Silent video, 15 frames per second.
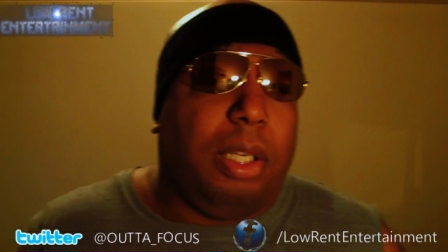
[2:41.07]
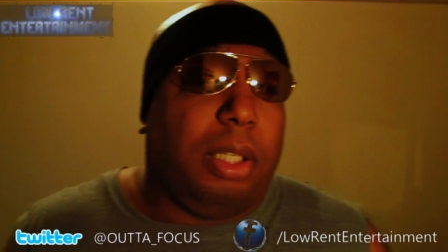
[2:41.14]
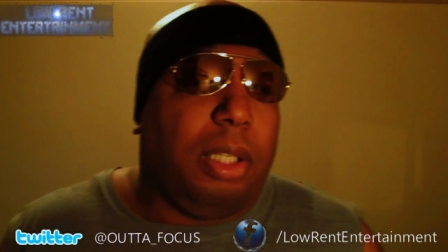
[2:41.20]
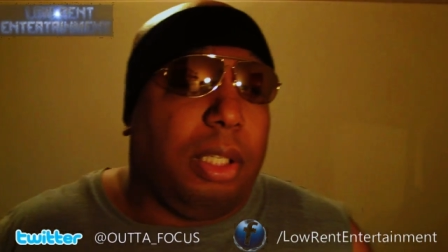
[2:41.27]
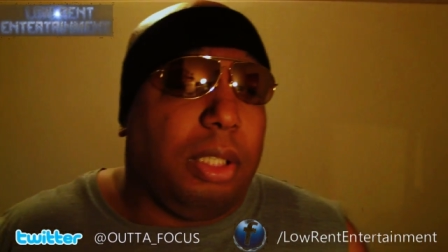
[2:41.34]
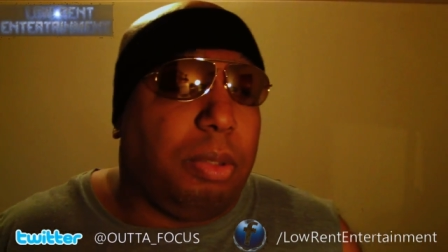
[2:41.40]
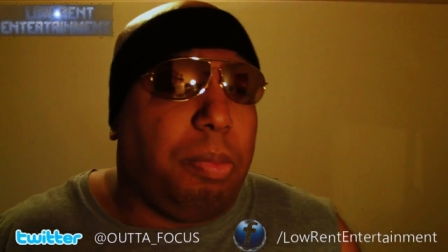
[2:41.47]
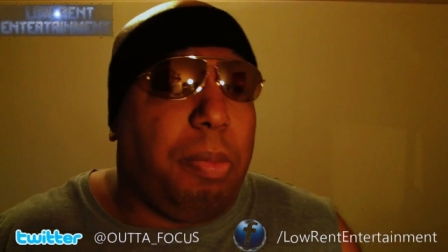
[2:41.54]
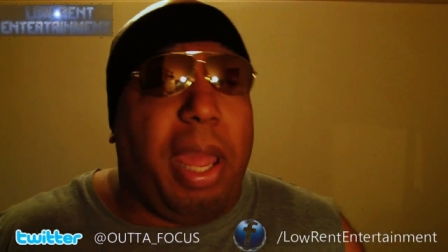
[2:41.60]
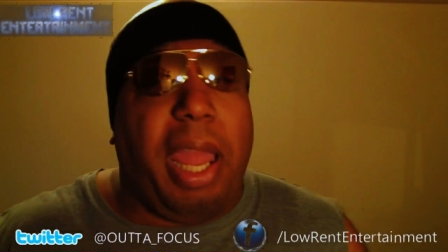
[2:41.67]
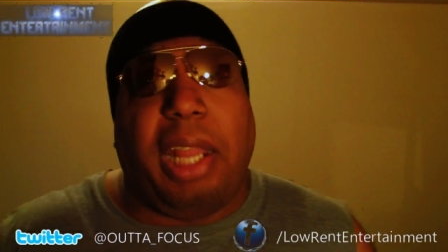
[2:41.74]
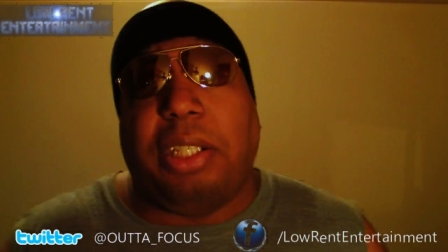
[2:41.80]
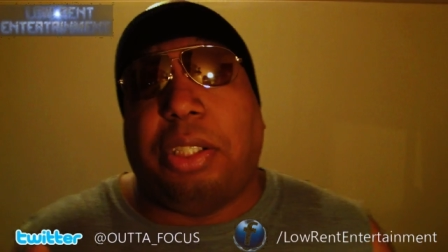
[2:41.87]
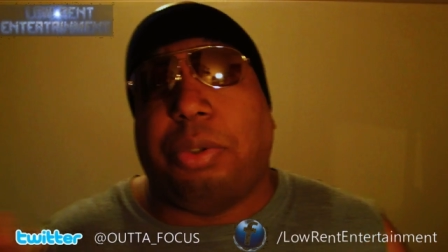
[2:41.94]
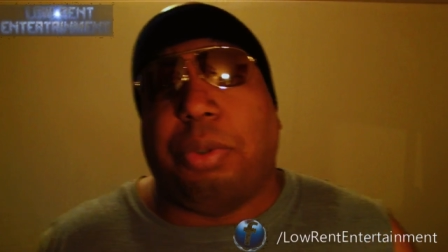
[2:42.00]
there's
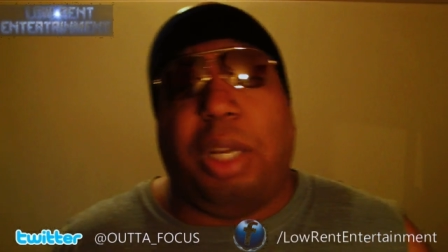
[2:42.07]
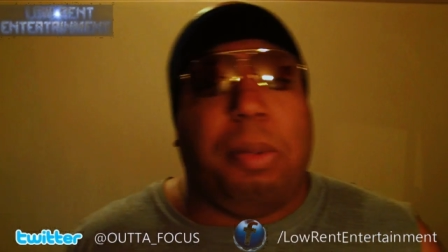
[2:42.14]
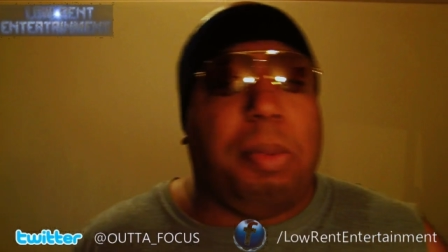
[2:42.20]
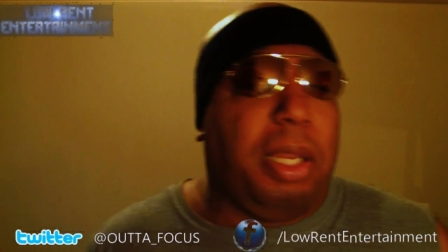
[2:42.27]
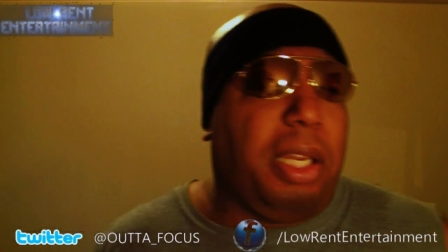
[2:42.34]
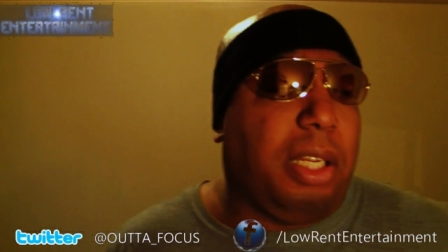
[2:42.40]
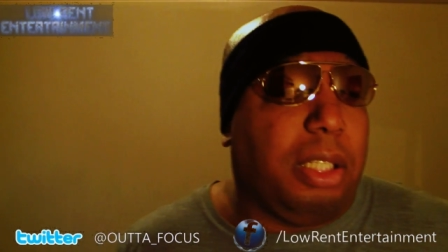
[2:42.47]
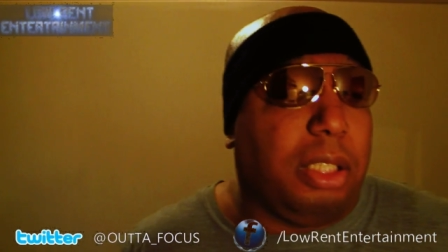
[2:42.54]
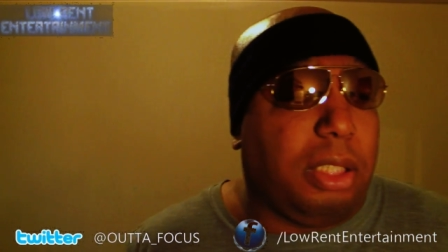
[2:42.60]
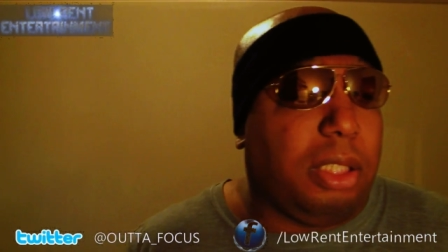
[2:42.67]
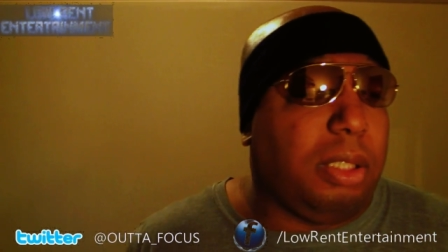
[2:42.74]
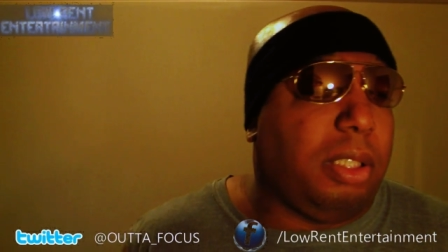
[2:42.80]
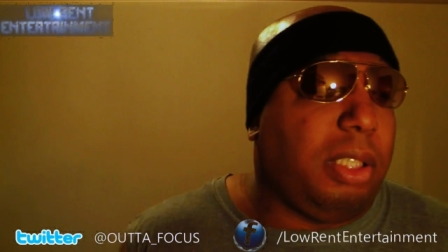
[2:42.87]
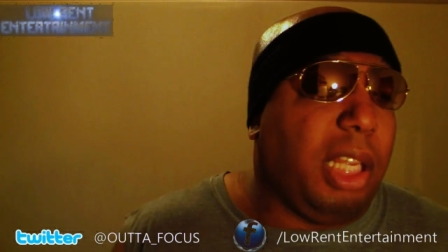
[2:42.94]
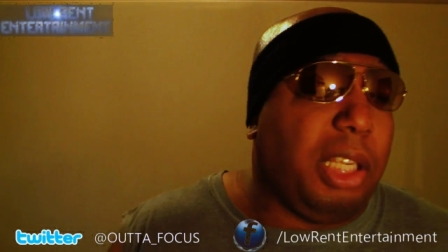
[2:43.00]
mainstream and
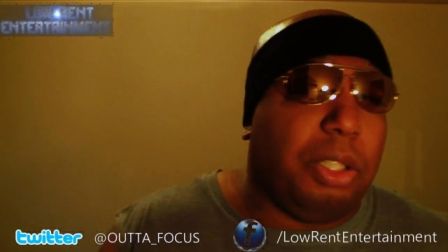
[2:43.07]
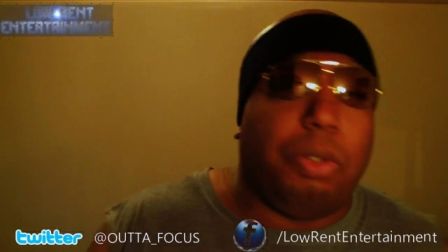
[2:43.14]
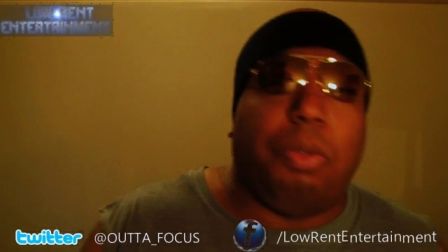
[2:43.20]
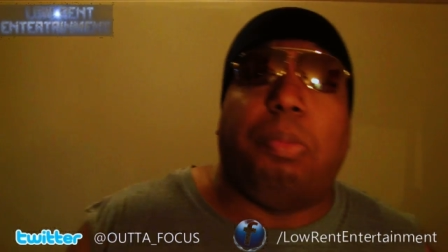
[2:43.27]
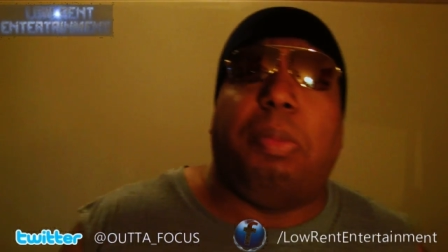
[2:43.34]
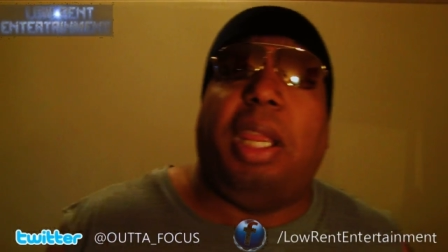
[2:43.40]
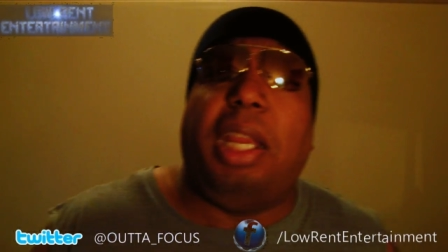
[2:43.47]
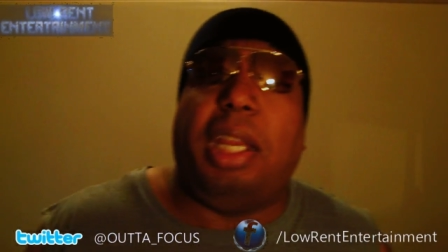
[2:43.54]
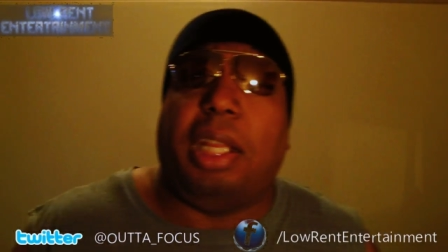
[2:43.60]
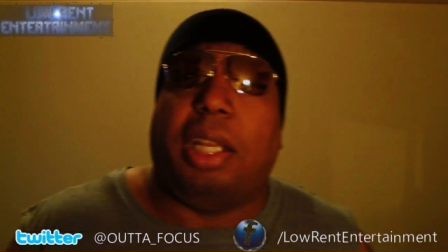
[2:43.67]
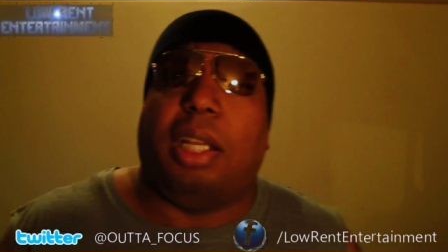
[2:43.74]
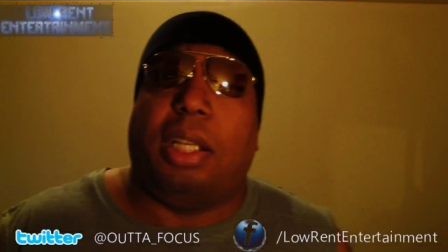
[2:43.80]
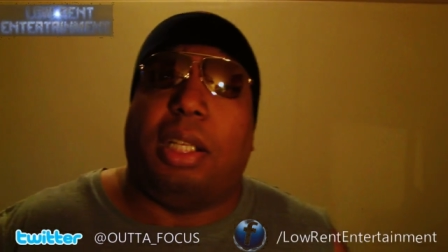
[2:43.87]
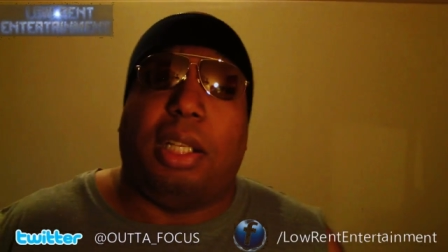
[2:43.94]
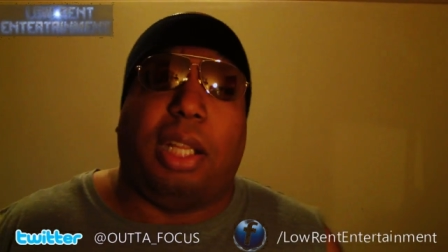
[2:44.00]
there's digital
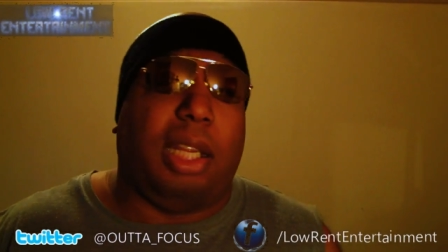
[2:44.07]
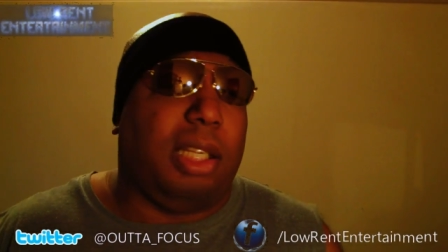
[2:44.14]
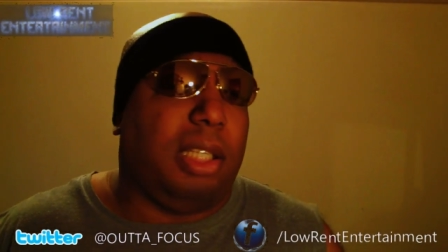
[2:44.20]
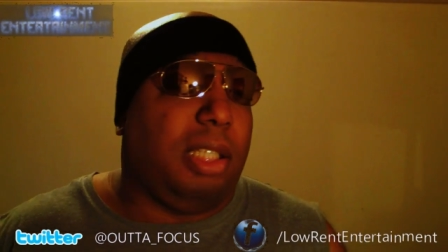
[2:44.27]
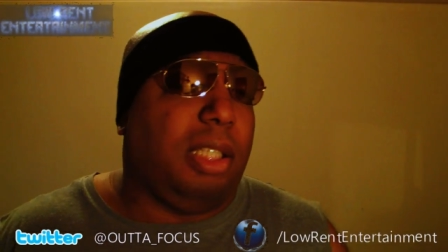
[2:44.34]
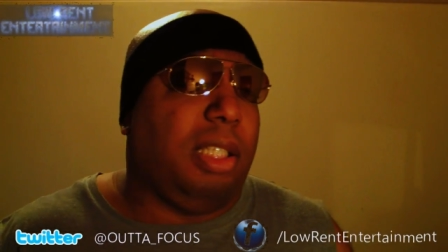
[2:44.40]
media, like